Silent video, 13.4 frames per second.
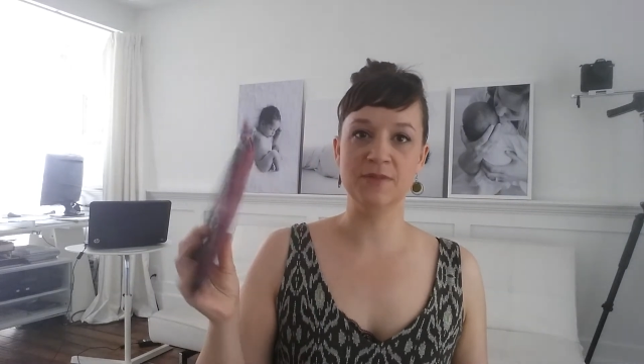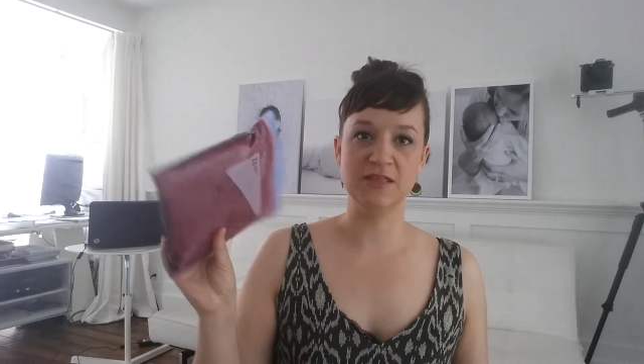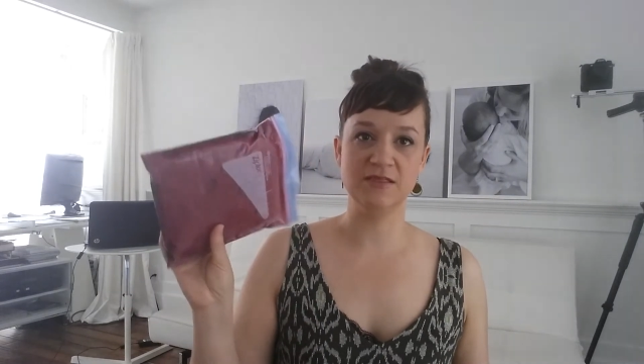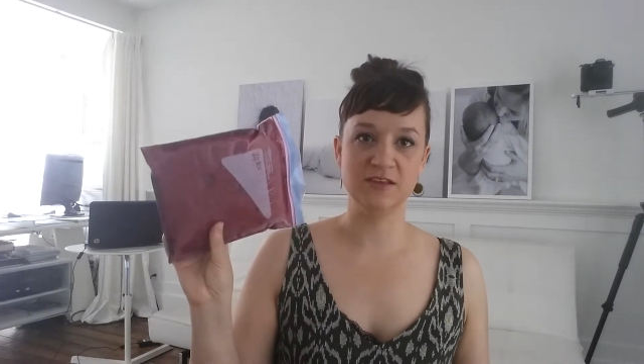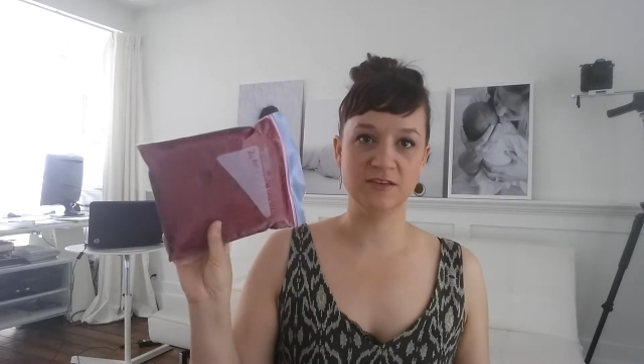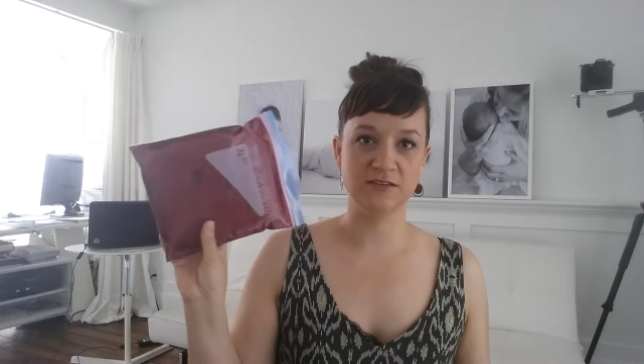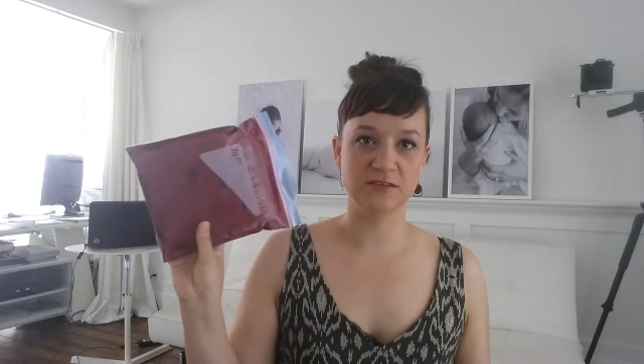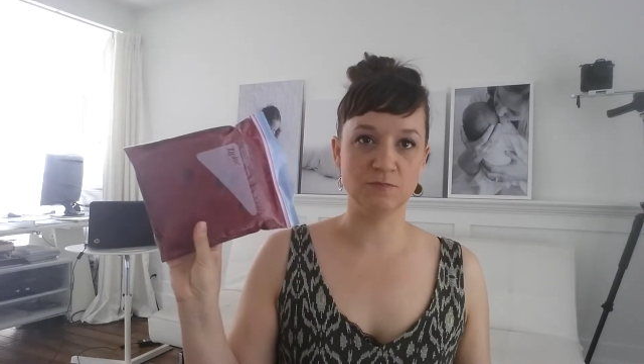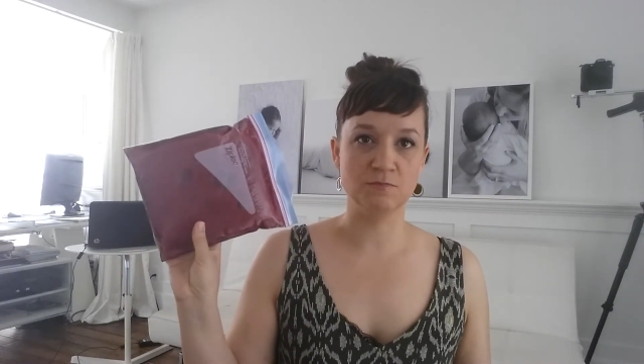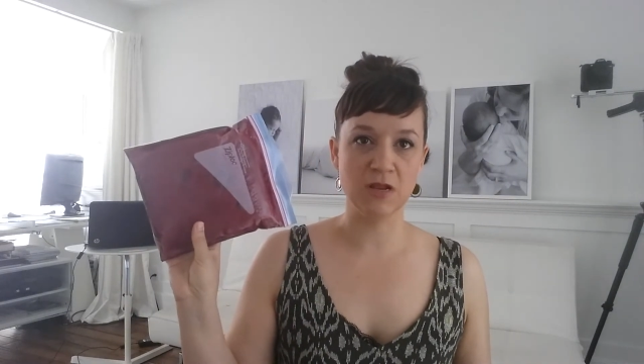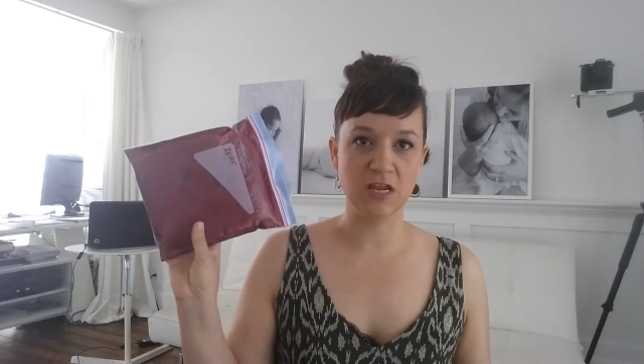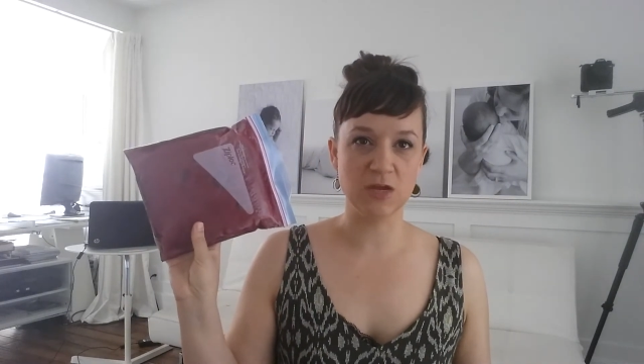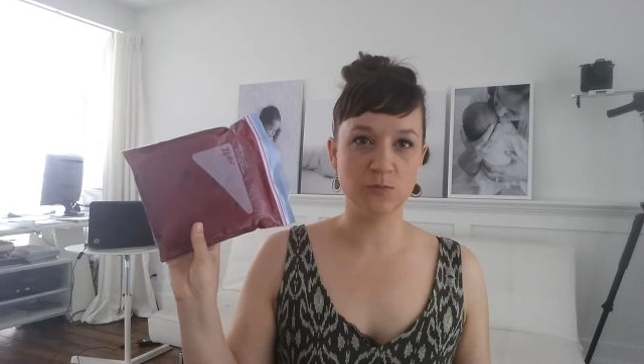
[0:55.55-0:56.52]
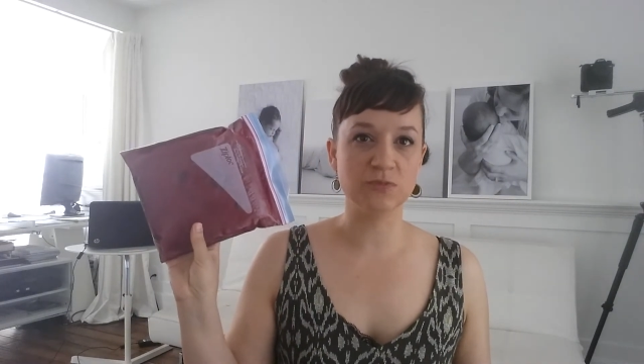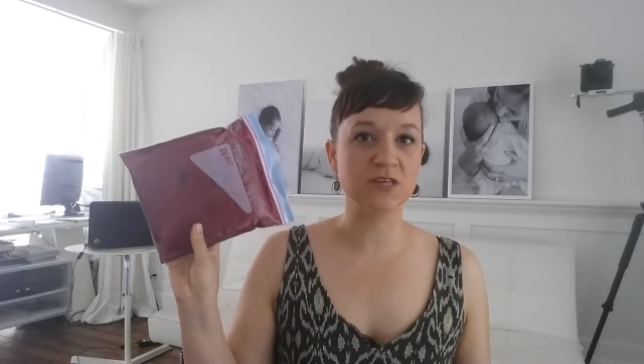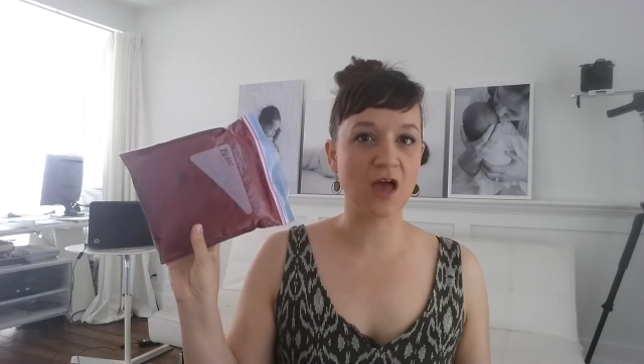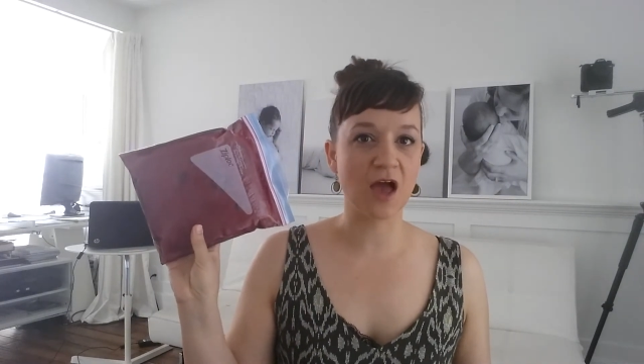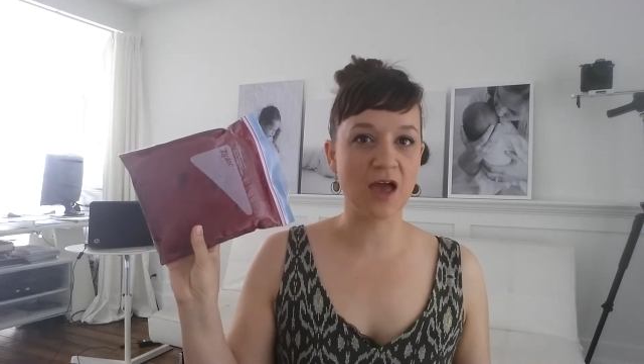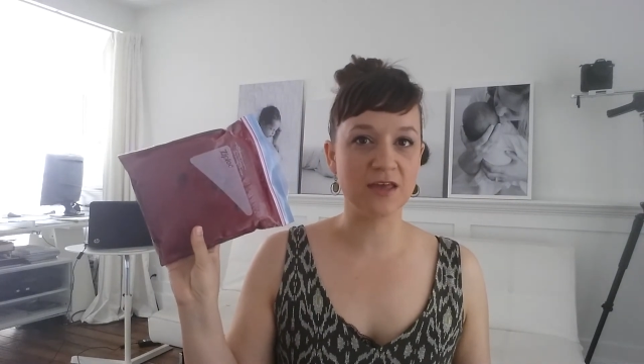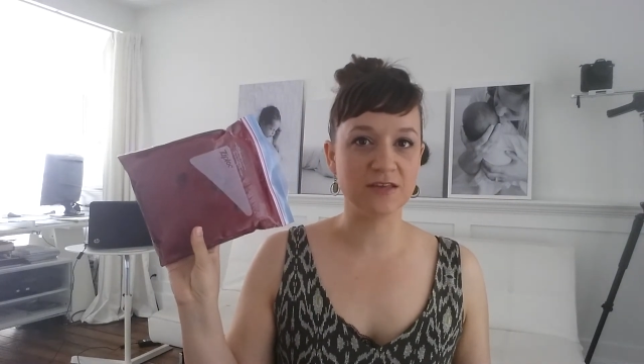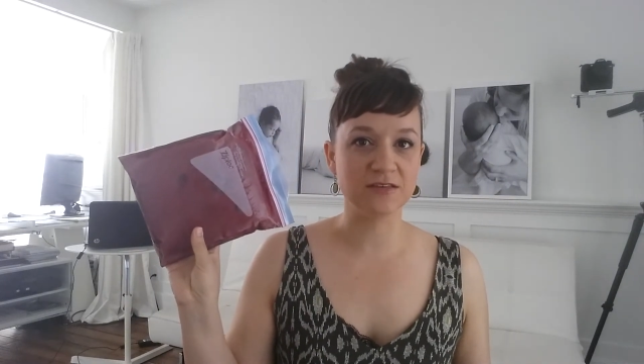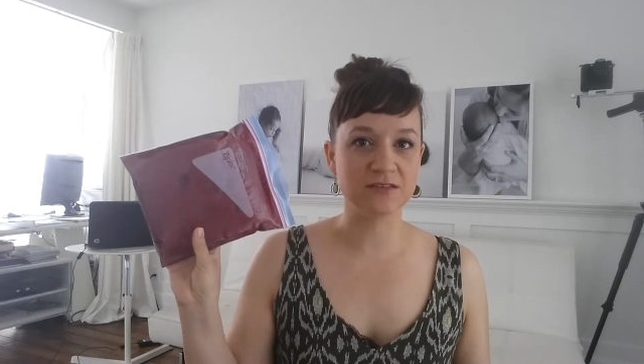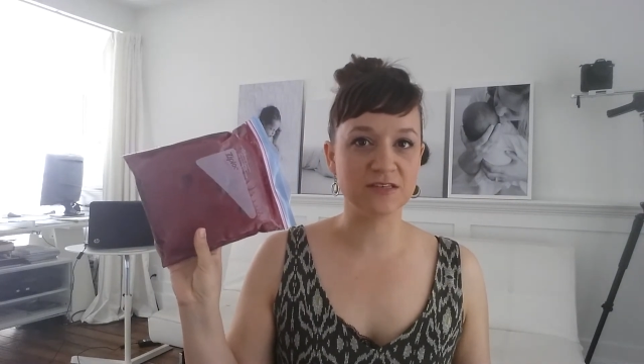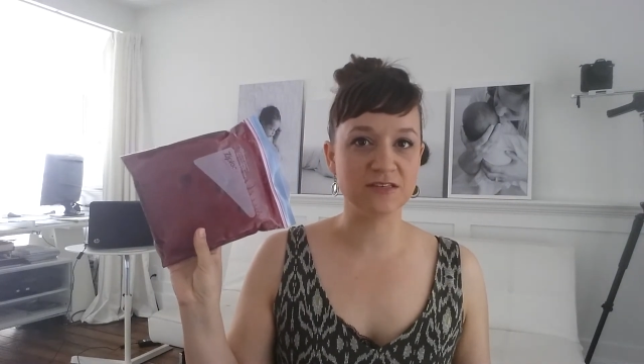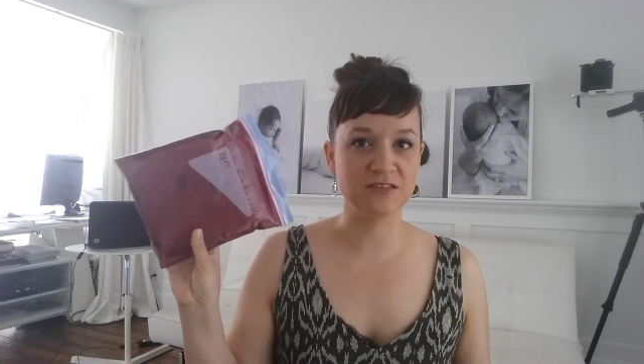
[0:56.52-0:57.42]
in these medium-sized